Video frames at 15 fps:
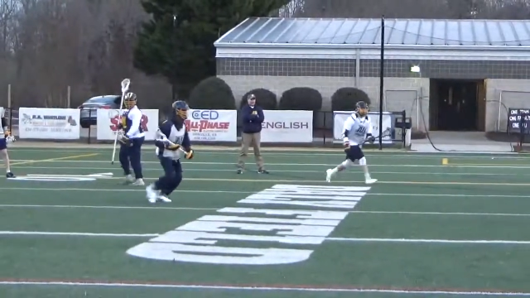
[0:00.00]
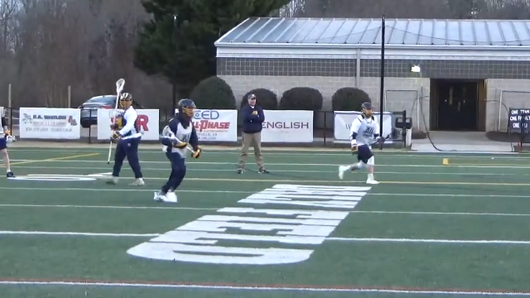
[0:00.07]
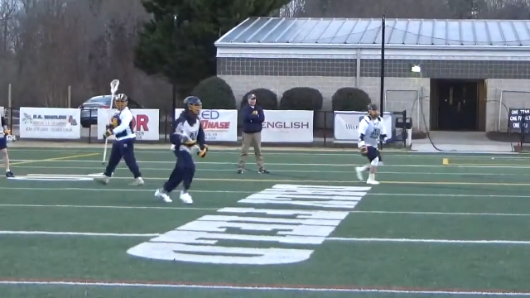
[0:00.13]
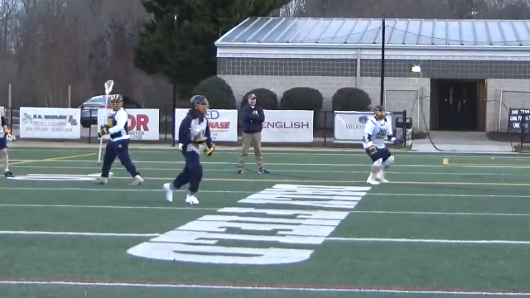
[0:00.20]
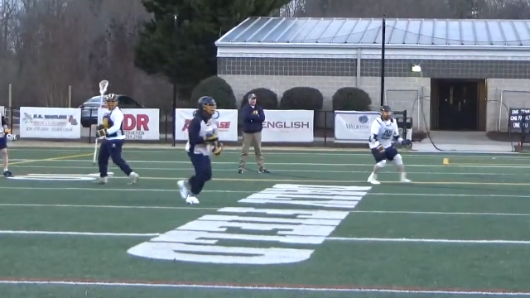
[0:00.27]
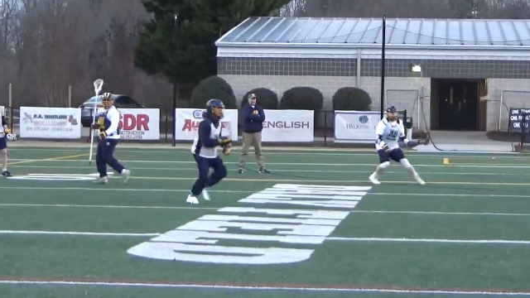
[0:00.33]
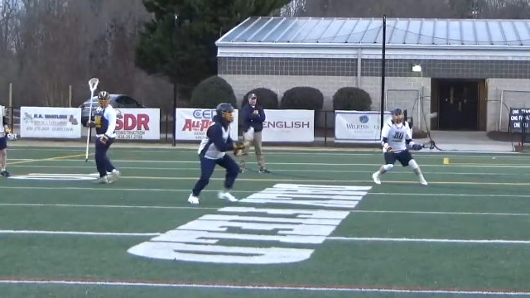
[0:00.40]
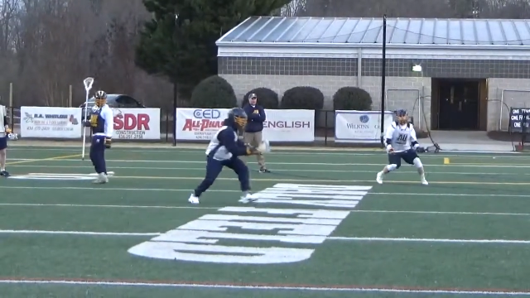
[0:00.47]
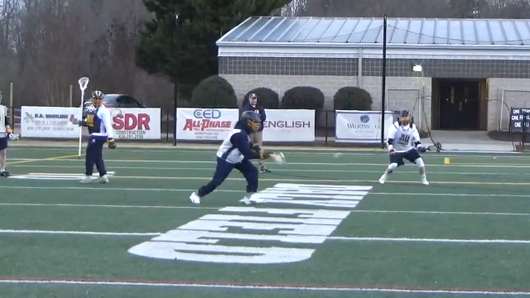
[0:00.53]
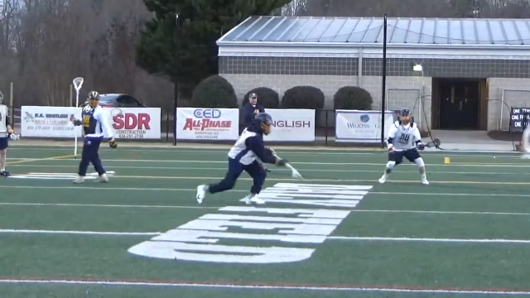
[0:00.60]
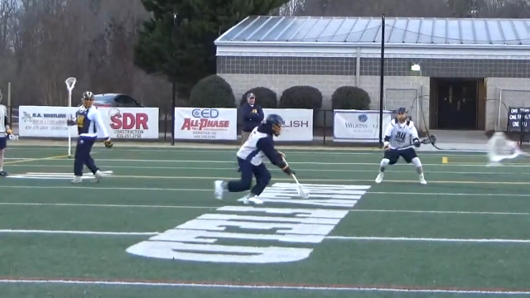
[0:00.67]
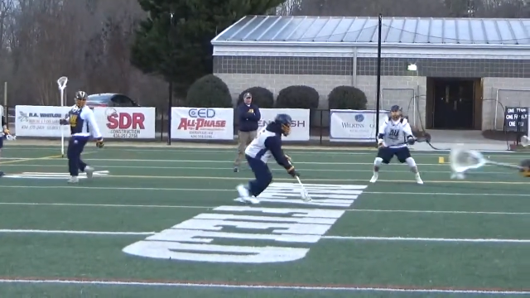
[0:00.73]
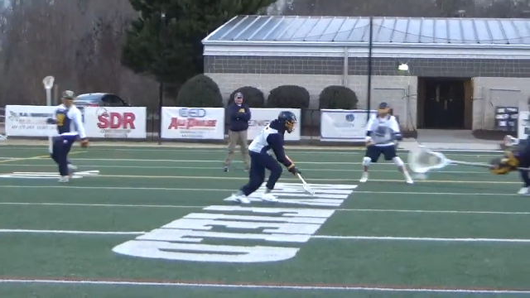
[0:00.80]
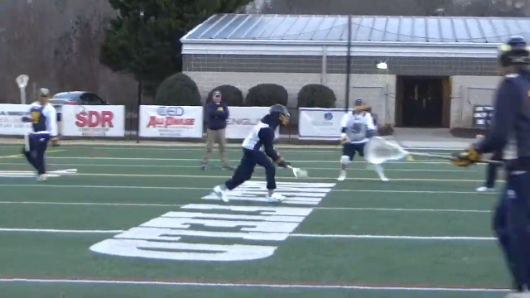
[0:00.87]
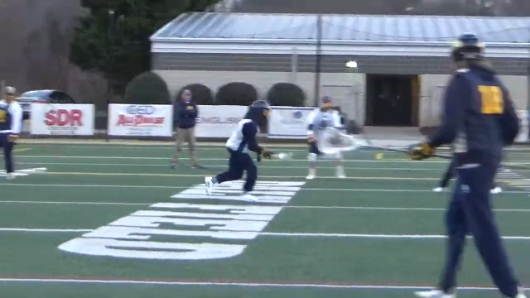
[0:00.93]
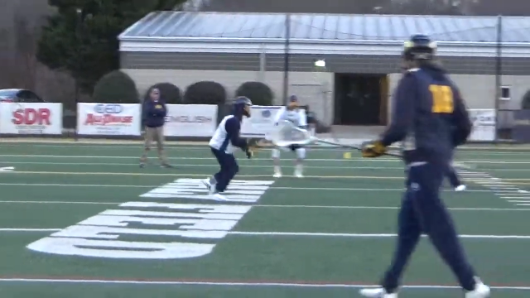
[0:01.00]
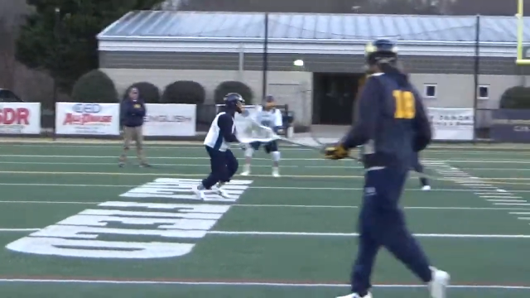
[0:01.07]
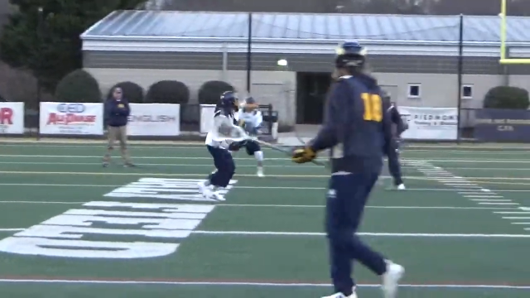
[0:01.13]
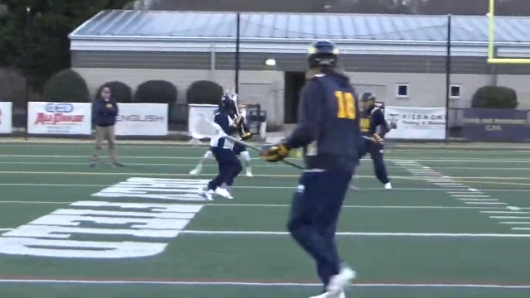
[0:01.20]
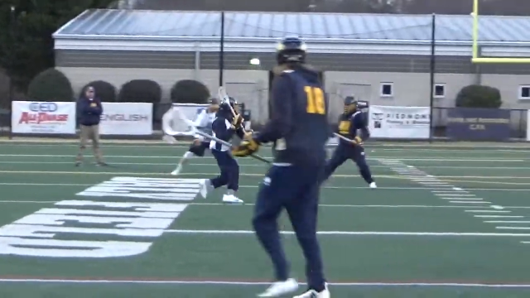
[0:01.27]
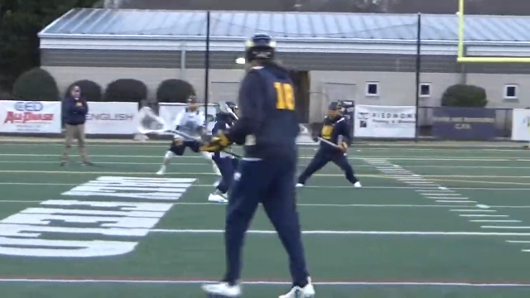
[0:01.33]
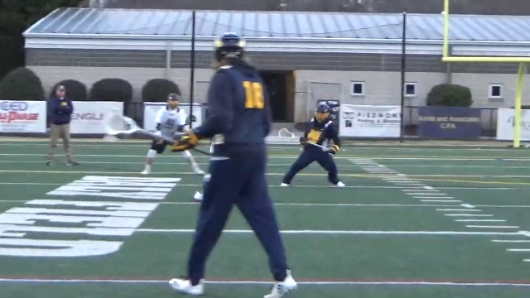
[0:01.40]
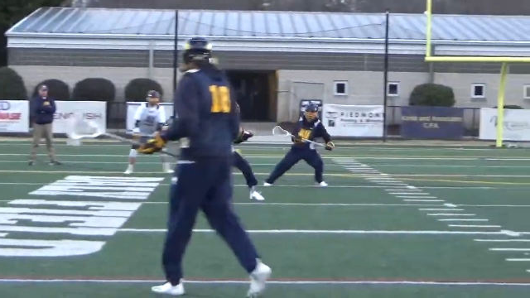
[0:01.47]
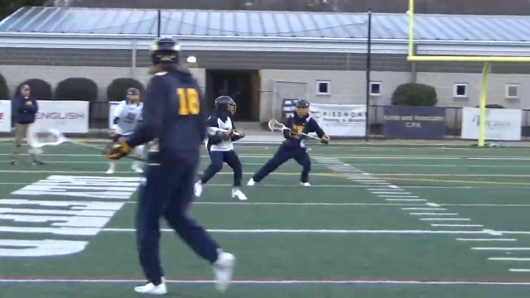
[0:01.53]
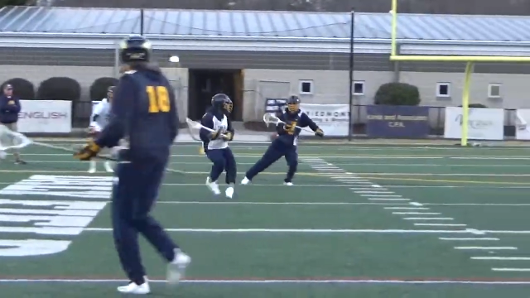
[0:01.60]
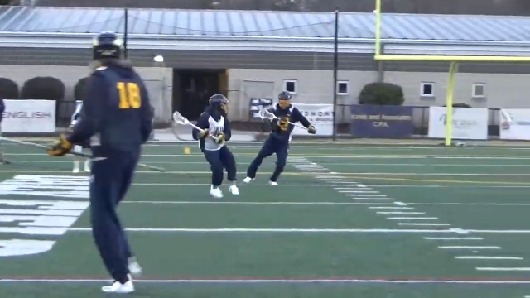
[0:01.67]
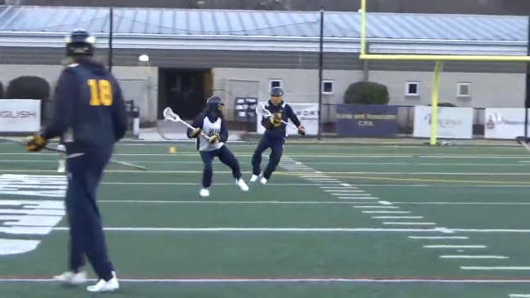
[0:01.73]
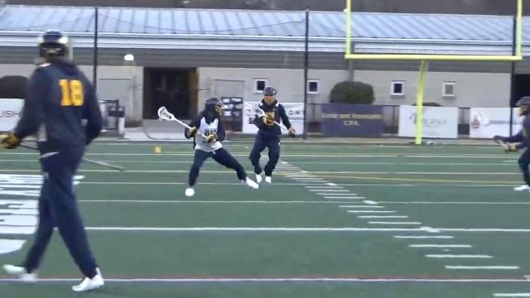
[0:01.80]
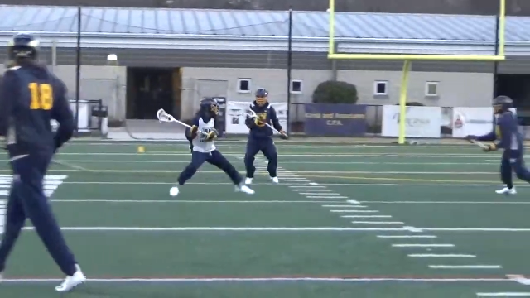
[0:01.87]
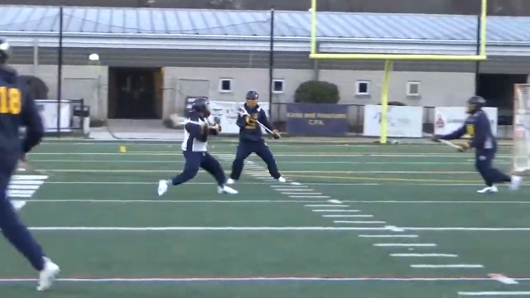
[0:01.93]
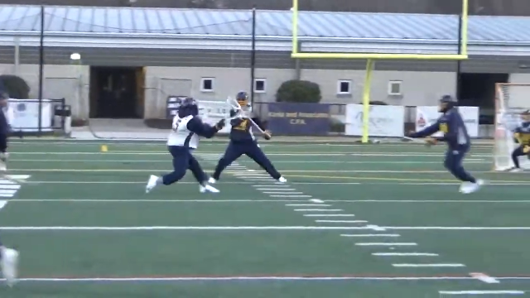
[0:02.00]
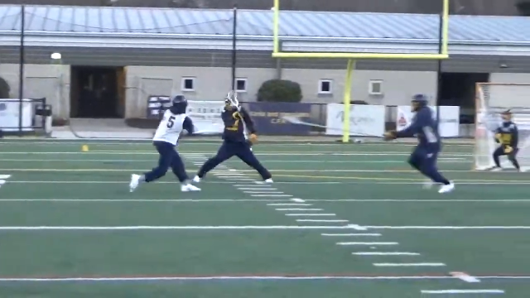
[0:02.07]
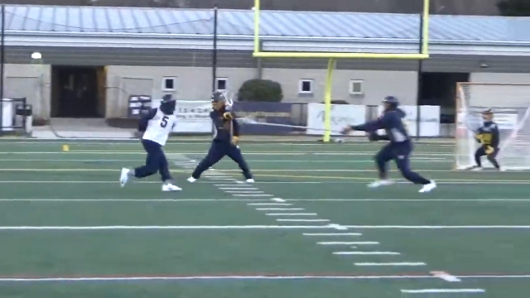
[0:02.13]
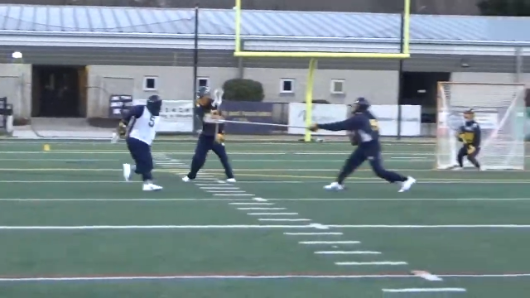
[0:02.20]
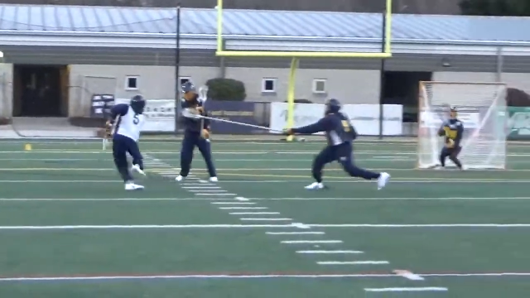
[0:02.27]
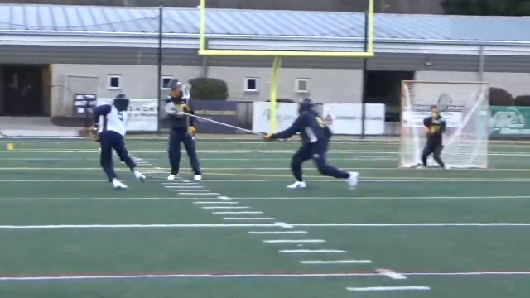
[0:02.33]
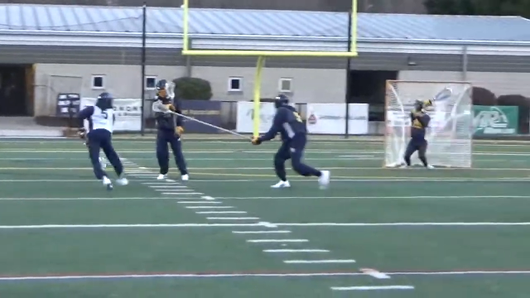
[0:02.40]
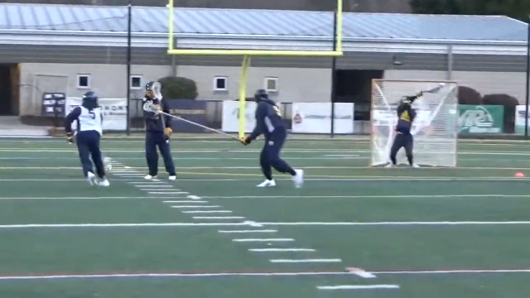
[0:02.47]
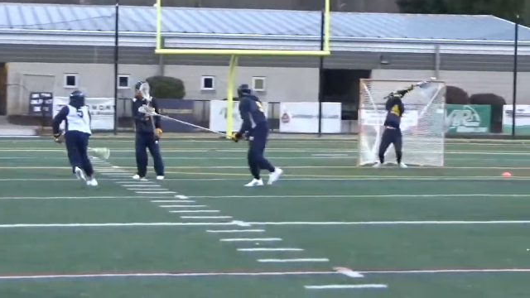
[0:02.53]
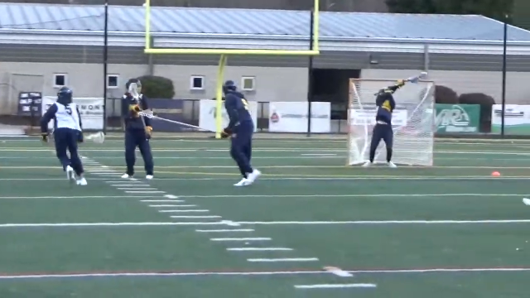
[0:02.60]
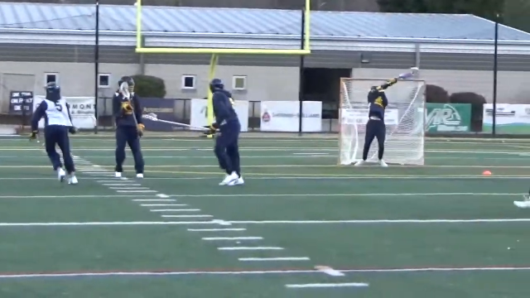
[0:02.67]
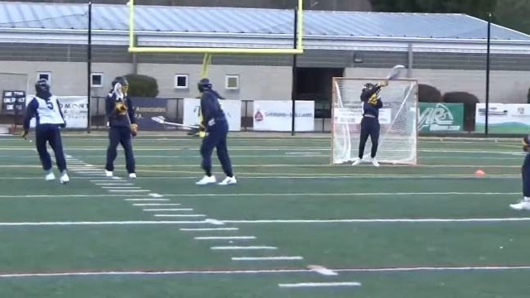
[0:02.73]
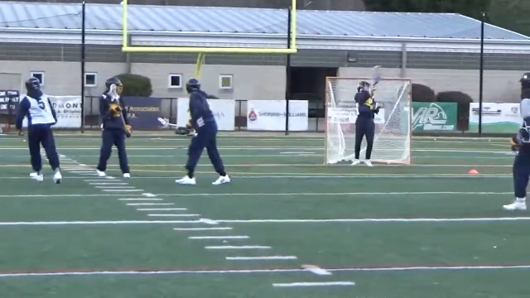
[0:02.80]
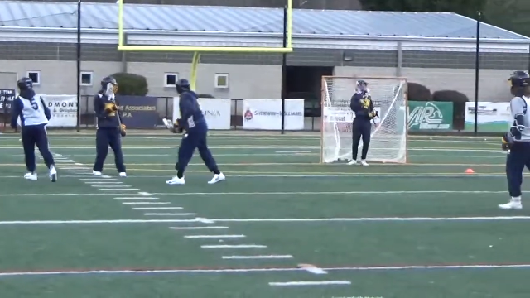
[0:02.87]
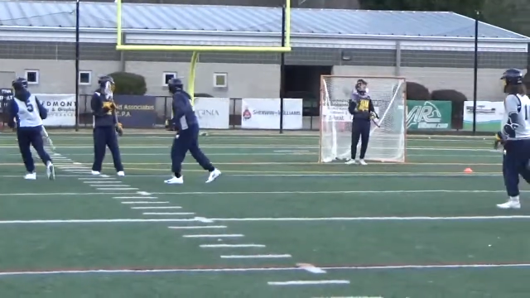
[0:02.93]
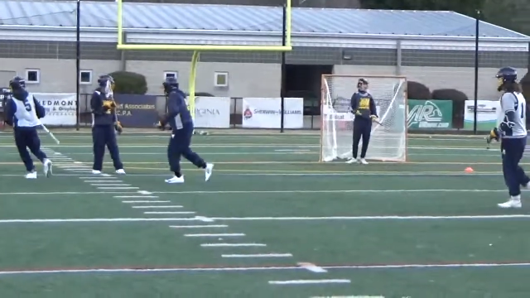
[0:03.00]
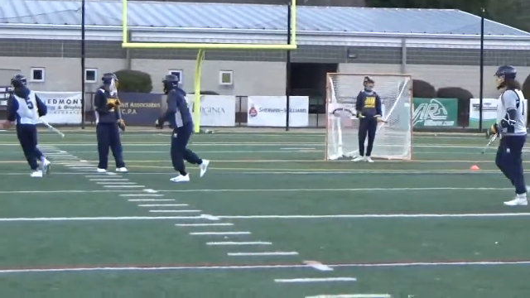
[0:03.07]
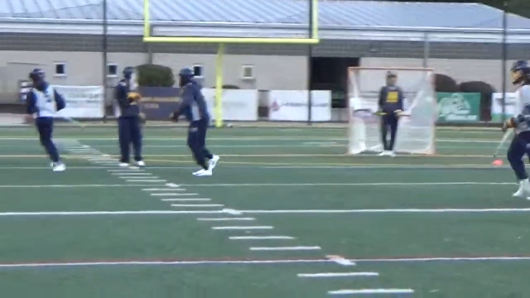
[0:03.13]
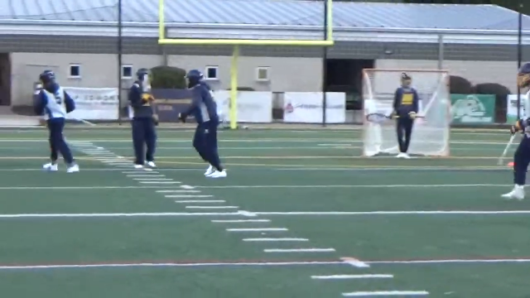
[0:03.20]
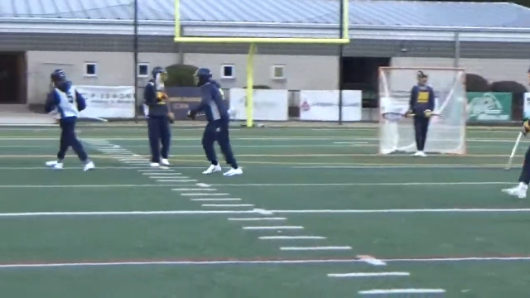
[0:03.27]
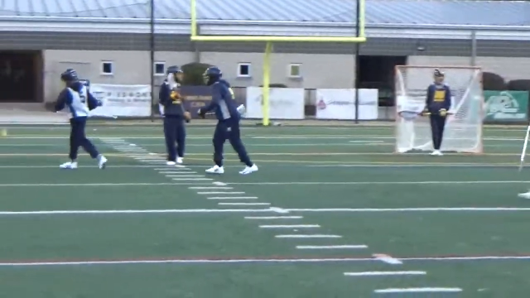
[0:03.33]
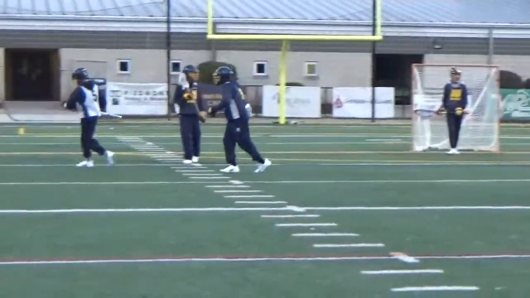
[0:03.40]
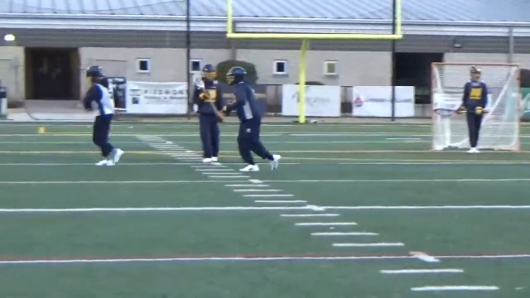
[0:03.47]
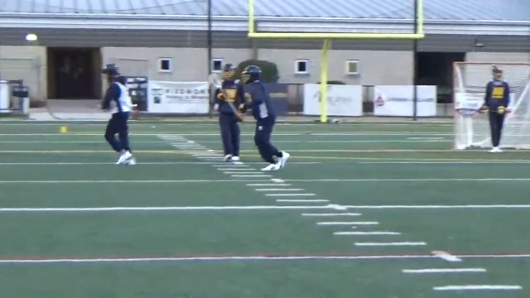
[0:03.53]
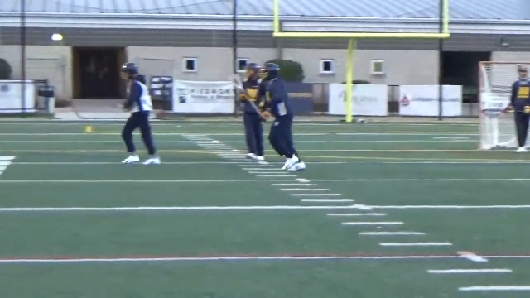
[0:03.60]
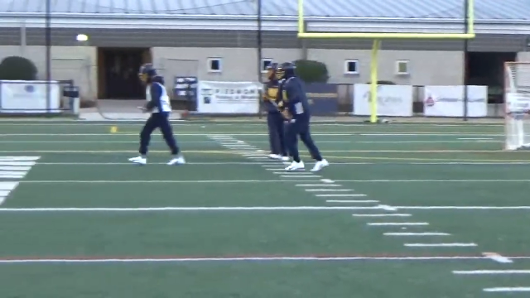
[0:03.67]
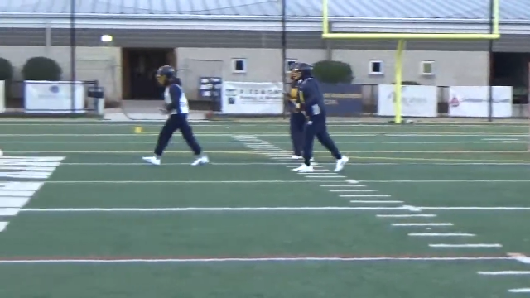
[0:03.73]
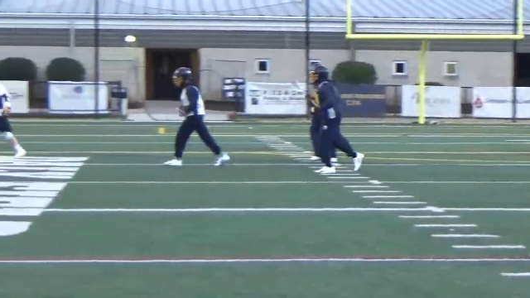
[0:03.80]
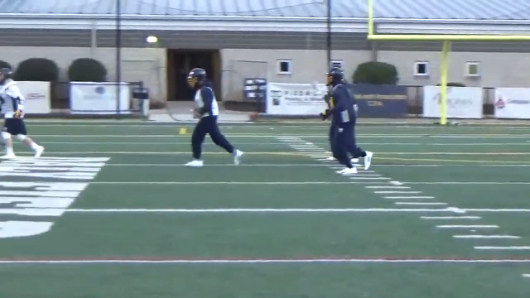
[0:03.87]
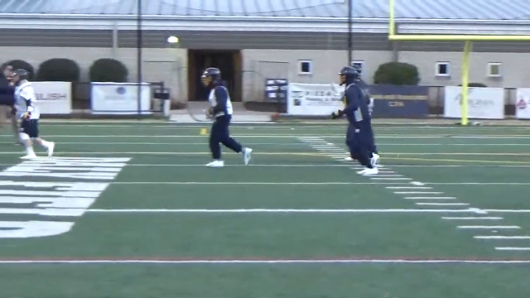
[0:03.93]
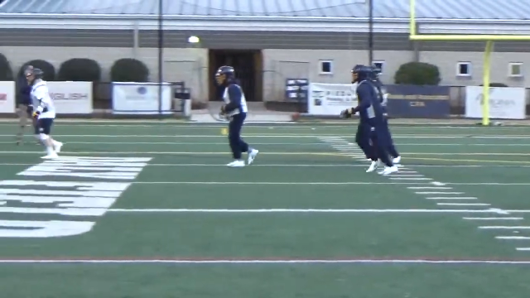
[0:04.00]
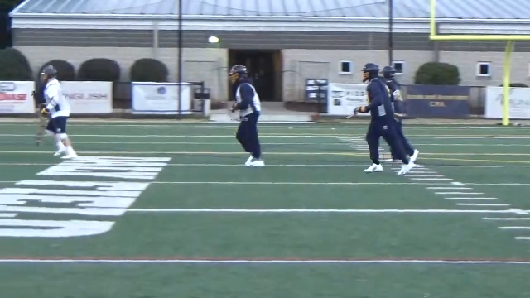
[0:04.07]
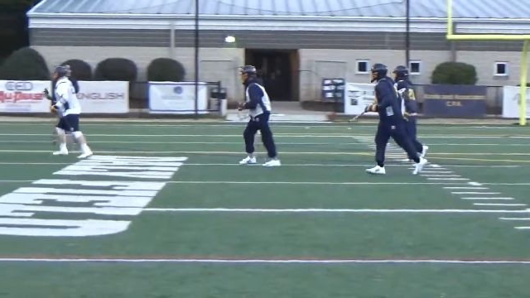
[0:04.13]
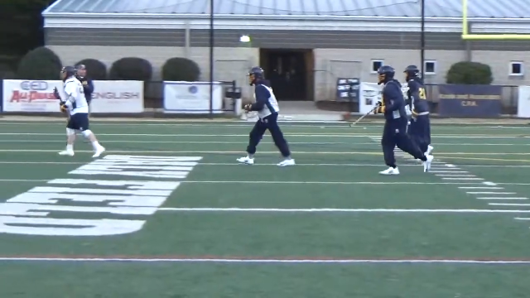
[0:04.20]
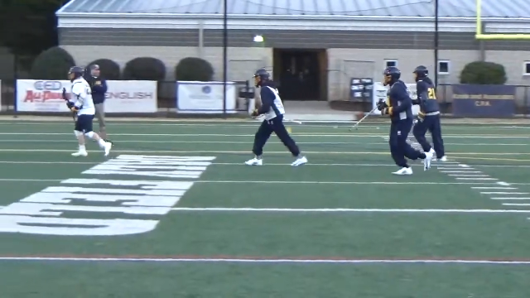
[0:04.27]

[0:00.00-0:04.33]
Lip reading: Nobody's mouth can be seen.